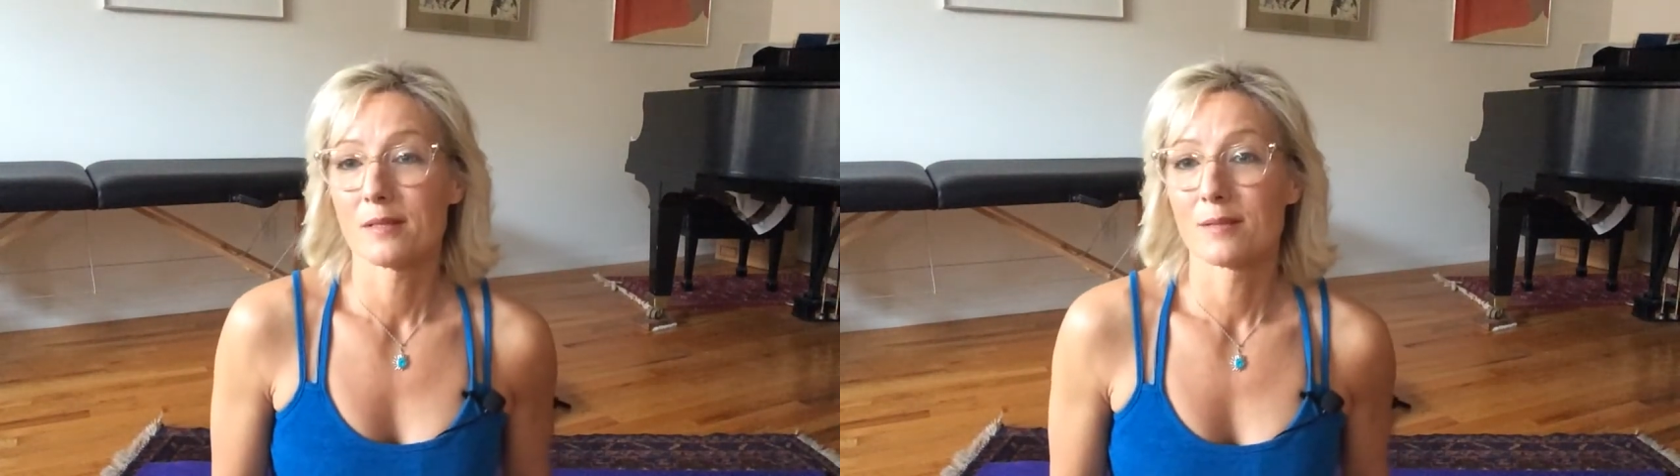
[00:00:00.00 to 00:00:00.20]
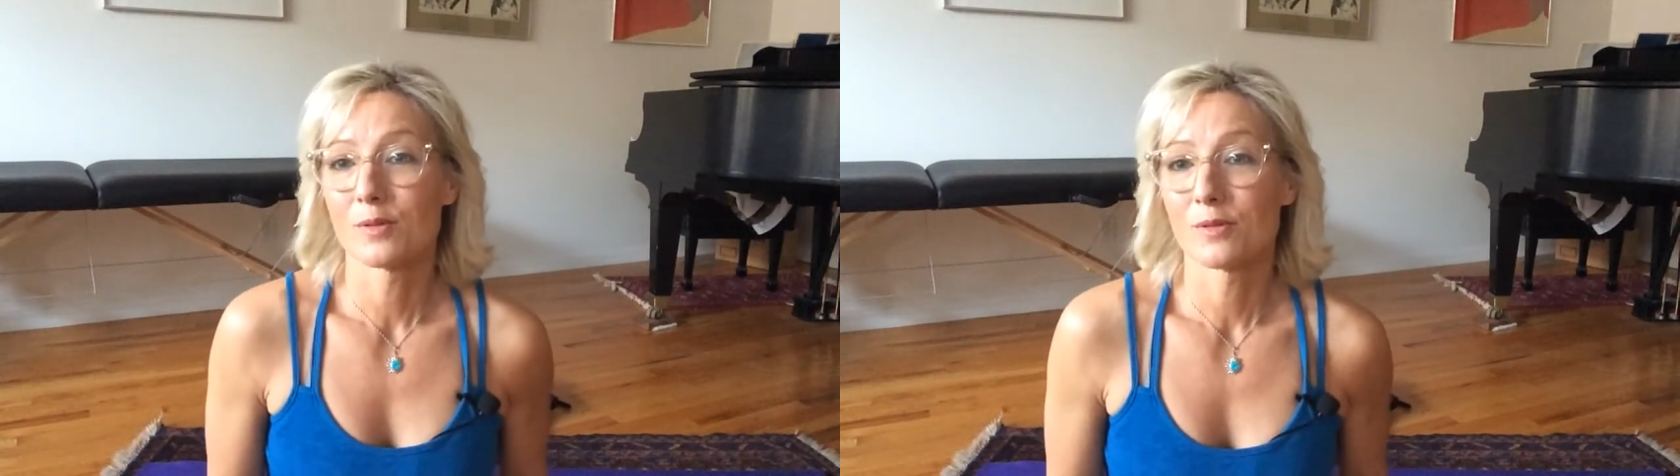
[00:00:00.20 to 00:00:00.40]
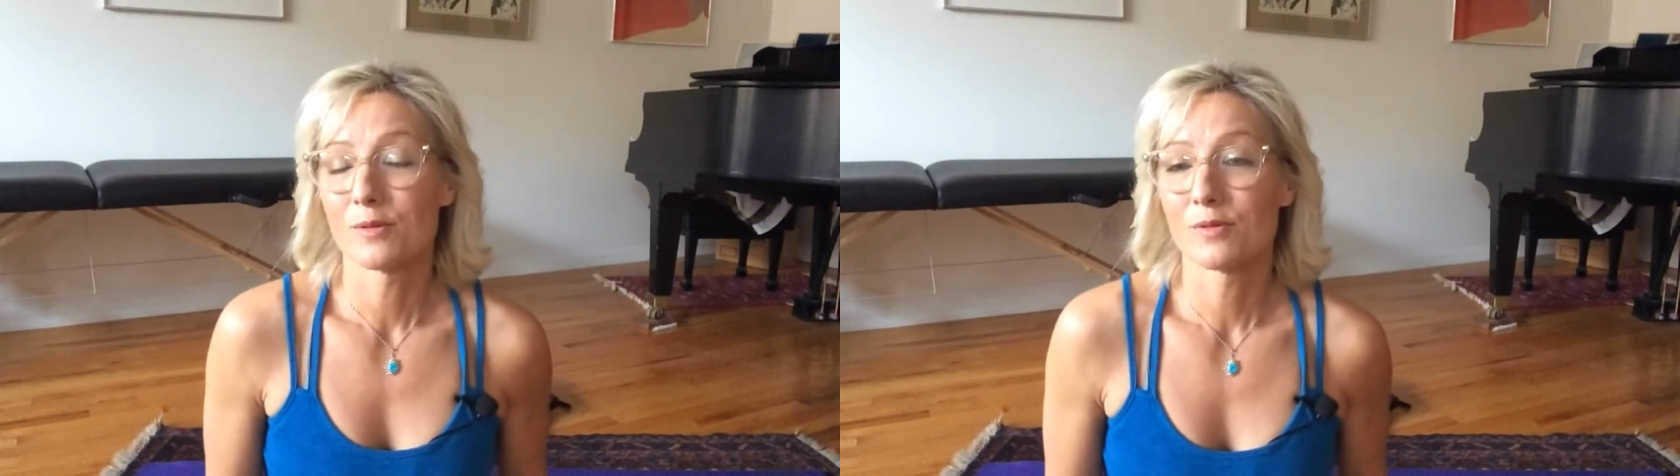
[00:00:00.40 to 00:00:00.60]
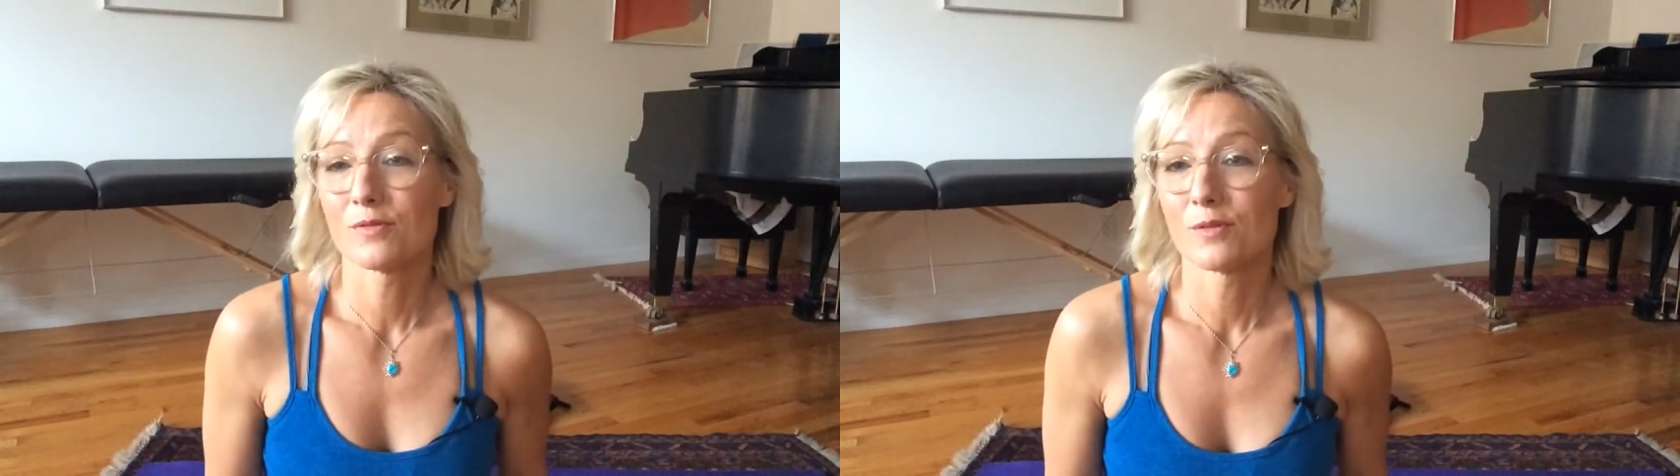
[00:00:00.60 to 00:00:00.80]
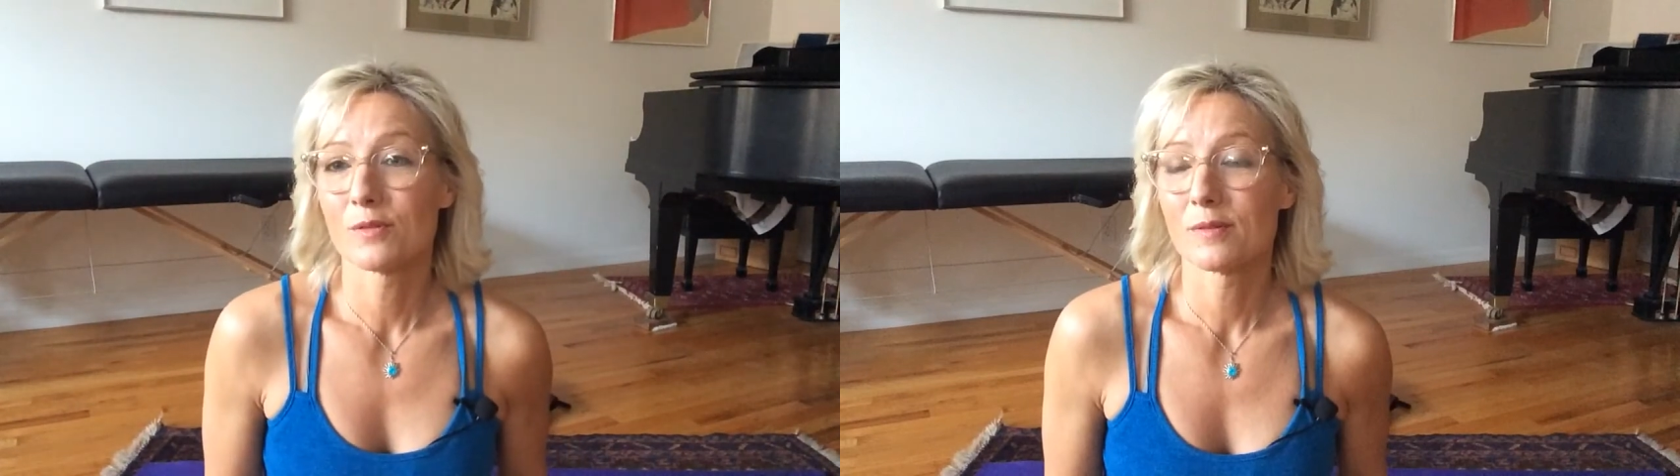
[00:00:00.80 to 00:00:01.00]
the most
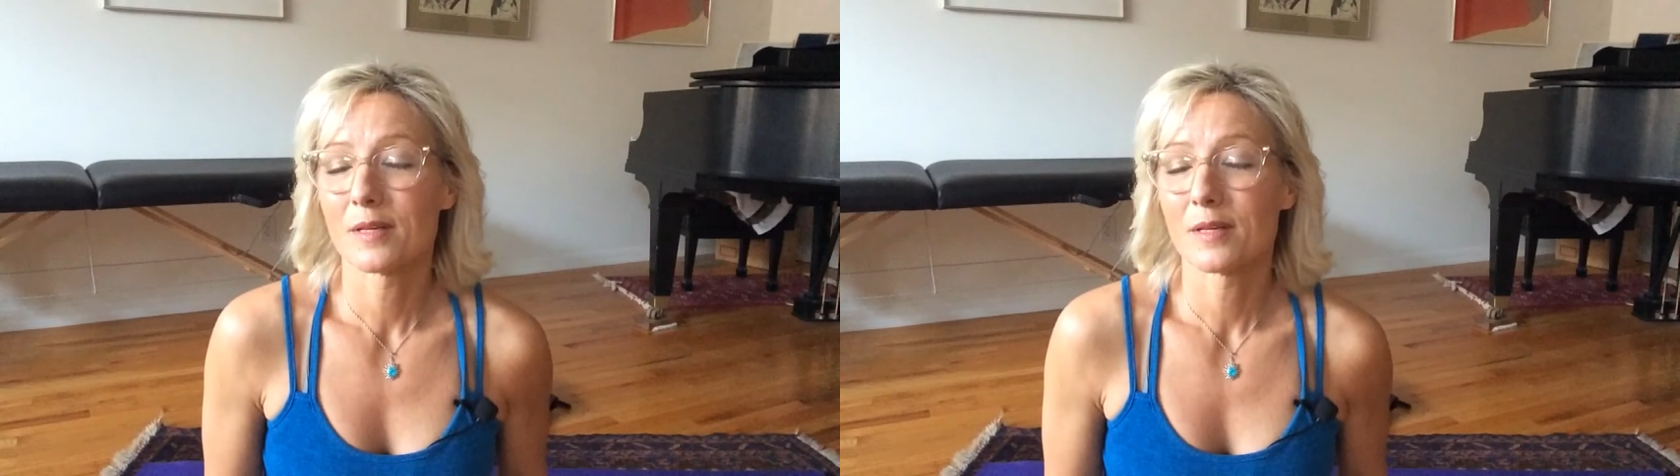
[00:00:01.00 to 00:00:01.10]
useful.